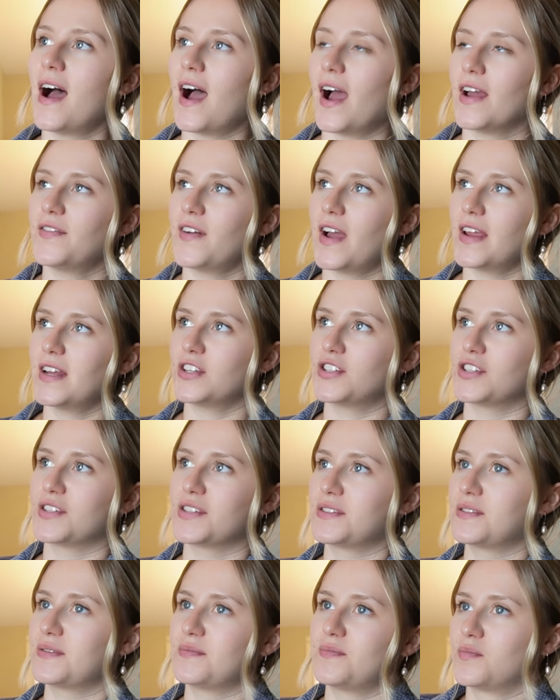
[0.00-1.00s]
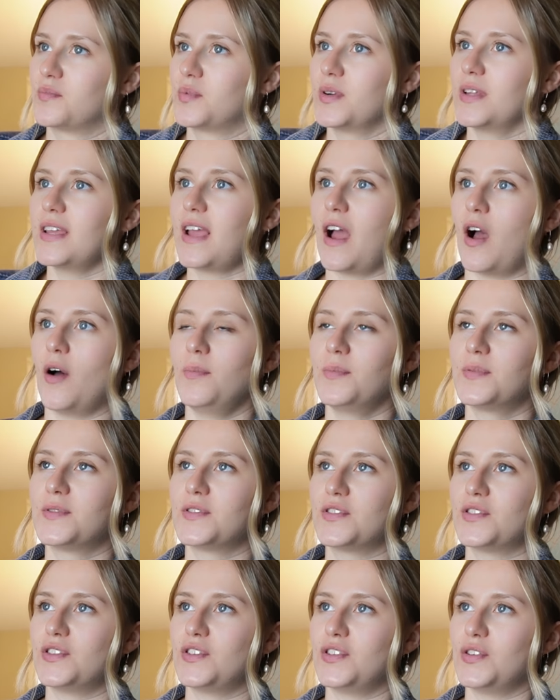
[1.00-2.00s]
I find it just really
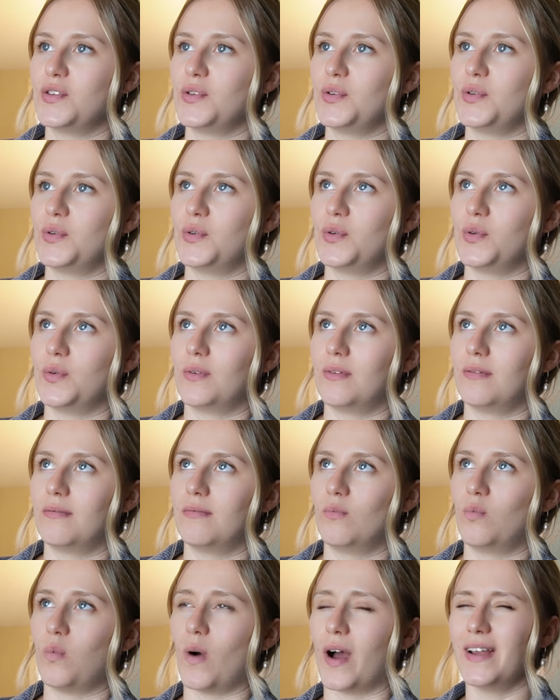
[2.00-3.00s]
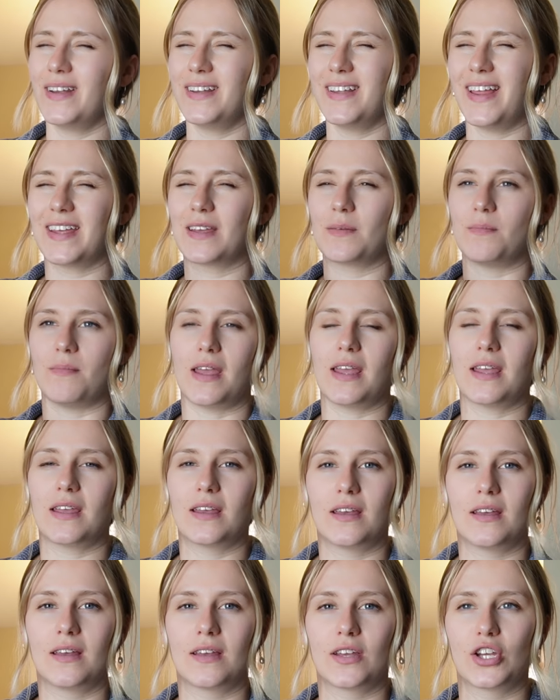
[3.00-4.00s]
helps to, one, like
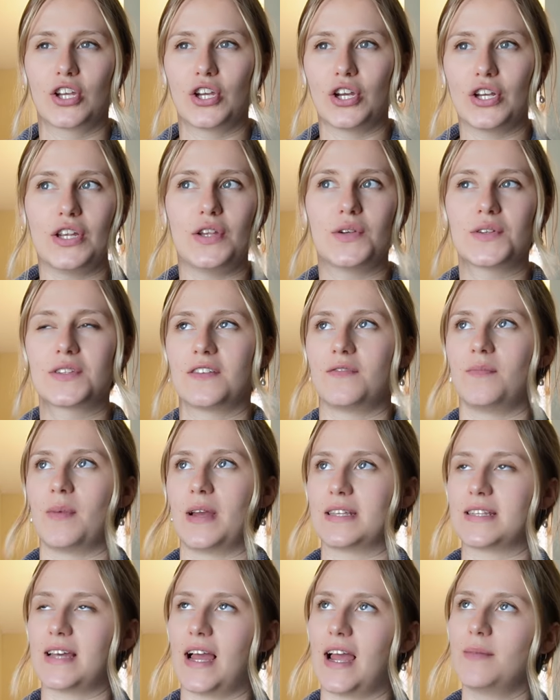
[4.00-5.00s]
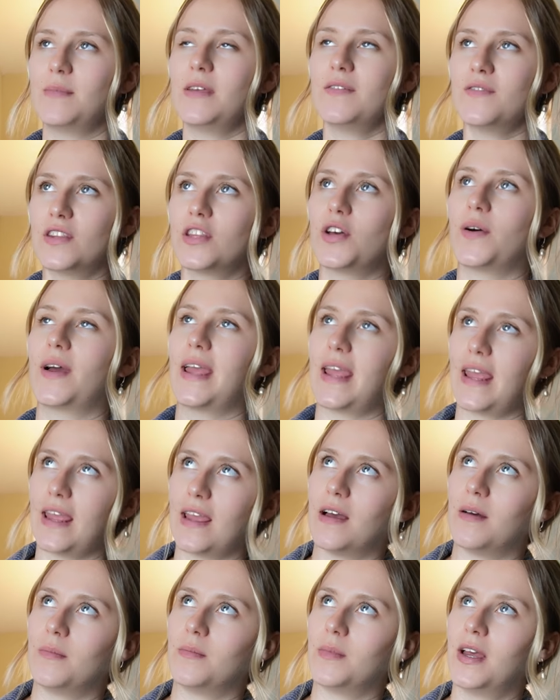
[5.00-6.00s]
make good use of my time, even though I
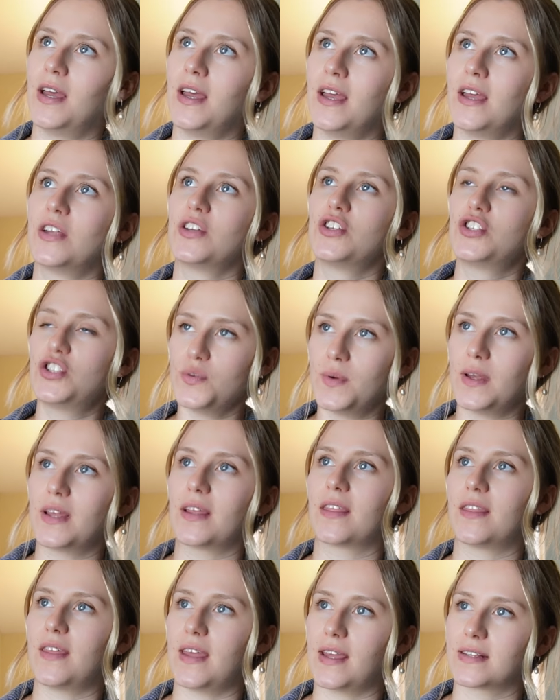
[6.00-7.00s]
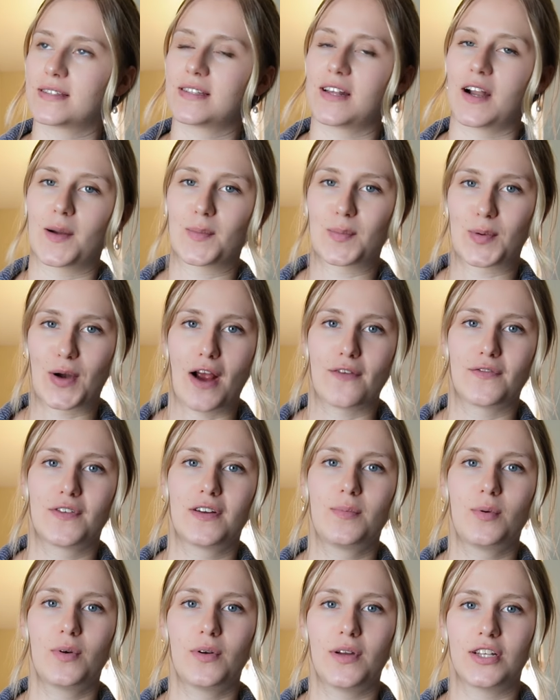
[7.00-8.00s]
am doing things that are
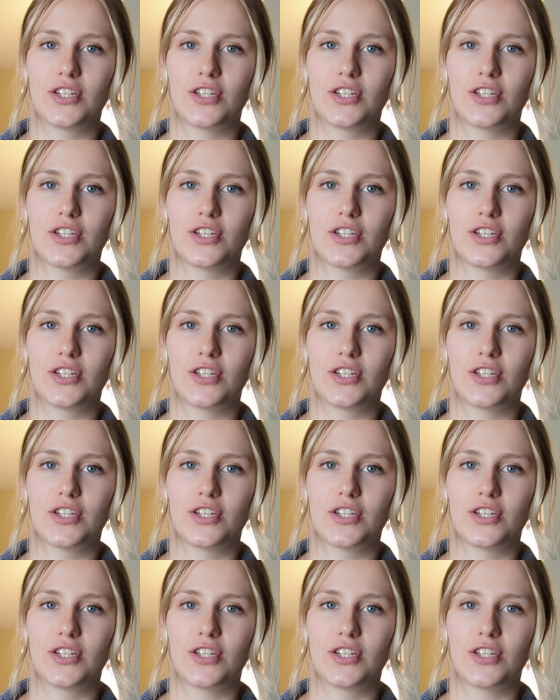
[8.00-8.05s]
profitable.